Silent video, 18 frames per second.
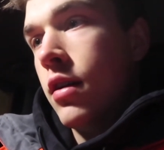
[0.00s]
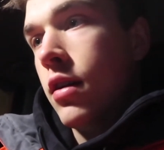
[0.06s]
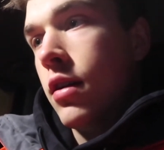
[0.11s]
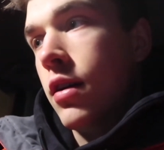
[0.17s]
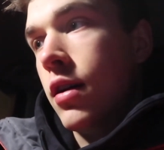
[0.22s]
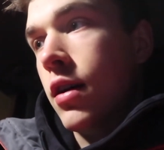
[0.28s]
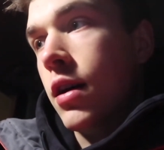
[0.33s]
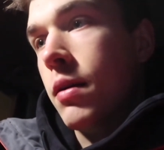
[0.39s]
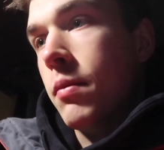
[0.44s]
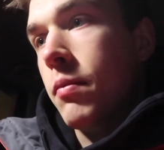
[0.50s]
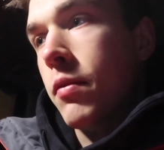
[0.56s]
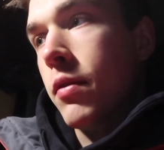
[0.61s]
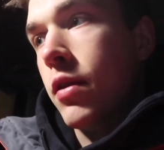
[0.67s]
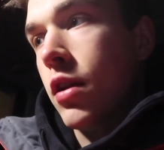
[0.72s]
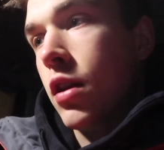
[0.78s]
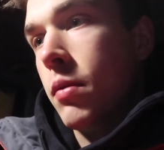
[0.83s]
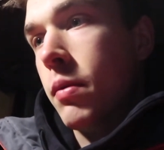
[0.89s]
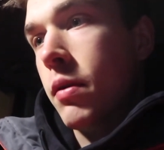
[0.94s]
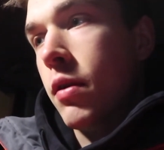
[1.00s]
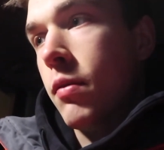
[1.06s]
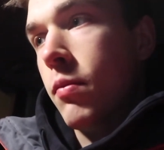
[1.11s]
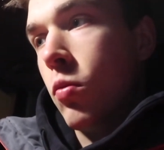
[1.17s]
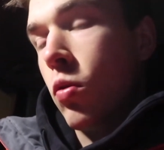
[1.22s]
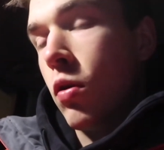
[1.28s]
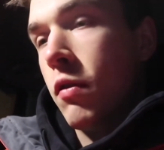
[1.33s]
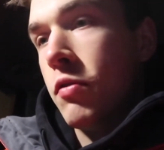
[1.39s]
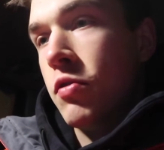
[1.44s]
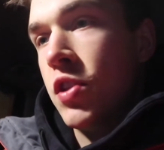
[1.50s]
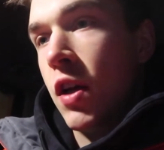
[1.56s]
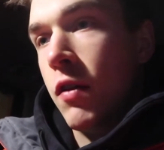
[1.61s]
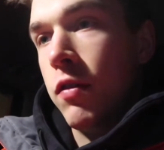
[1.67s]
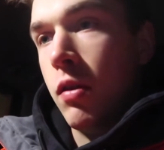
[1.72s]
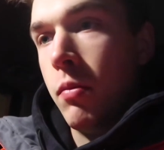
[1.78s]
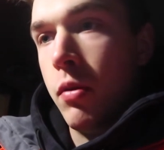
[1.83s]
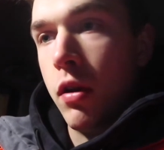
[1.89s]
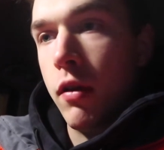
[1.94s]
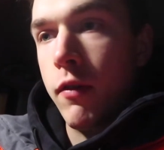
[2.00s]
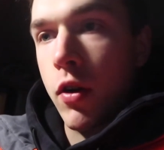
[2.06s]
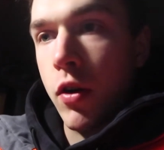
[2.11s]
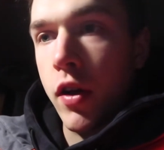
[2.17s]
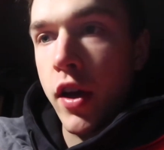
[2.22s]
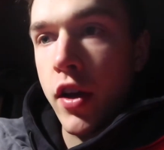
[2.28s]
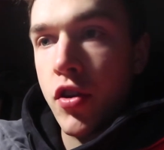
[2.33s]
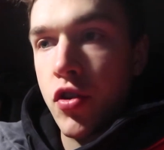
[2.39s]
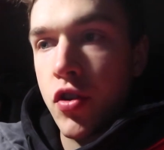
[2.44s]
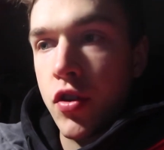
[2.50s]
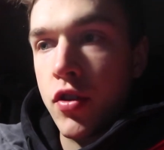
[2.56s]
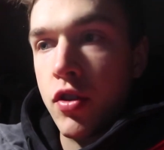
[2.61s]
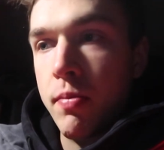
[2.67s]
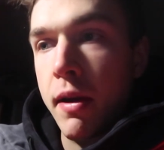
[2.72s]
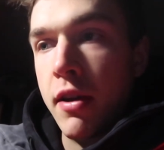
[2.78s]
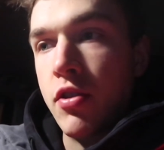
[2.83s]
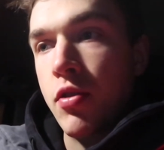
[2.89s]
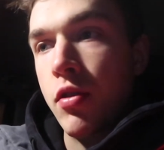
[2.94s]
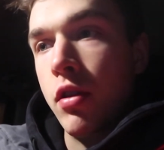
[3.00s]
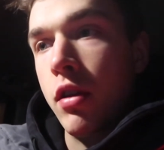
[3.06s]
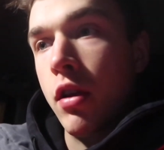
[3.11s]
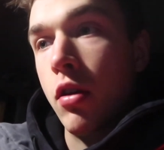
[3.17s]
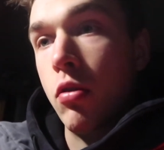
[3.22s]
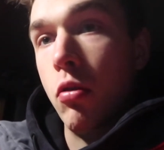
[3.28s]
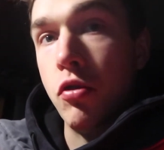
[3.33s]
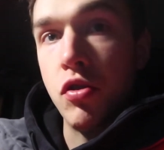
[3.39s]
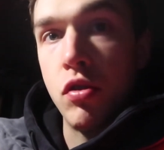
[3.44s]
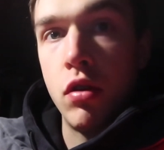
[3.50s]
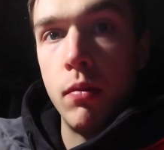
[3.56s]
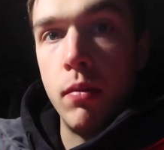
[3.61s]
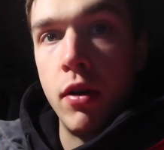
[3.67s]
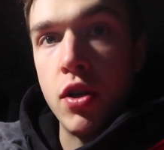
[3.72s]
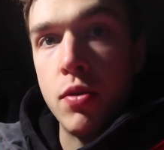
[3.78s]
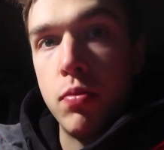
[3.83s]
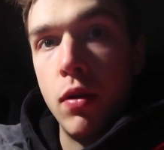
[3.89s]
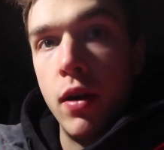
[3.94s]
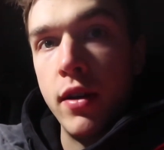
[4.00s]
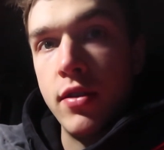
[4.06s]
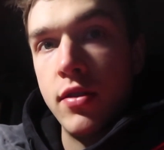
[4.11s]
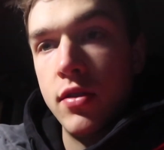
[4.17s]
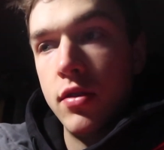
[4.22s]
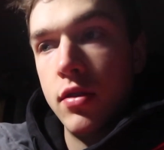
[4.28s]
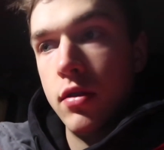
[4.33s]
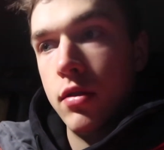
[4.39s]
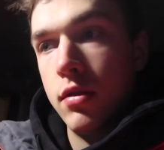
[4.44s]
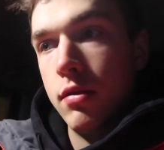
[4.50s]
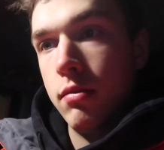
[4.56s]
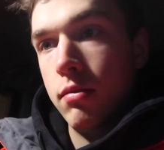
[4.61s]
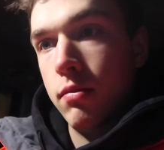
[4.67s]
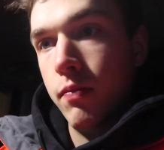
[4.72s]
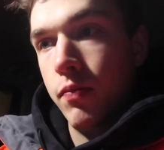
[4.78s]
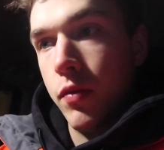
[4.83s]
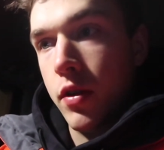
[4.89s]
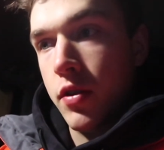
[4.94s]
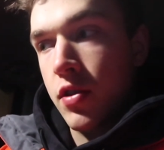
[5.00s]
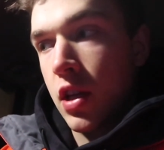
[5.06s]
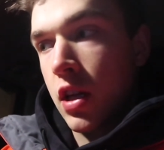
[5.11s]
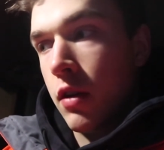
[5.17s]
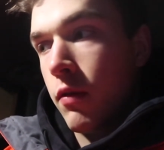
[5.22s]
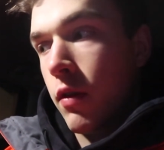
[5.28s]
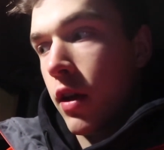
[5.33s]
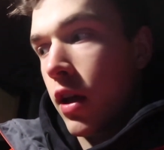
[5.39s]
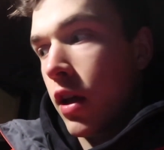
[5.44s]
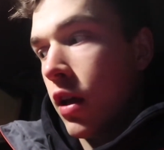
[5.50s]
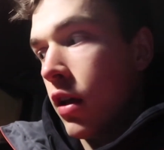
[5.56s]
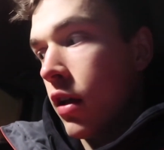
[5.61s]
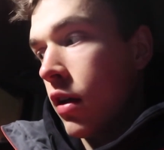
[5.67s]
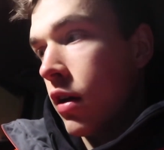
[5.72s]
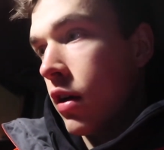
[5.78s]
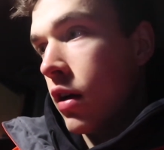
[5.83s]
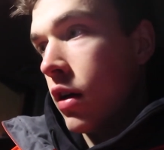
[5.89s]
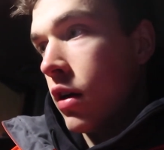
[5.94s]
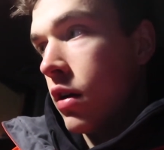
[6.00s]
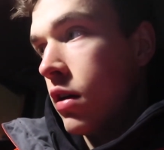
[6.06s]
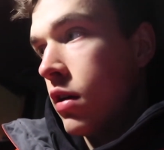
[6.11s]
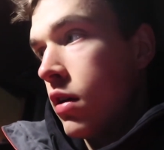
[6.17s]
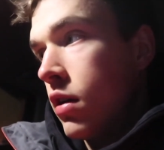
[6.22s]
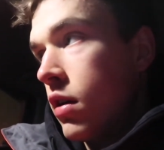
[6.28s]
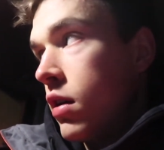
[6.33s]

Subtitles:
a little bit more of self-limiting variations, basically a close grip bench press instead of a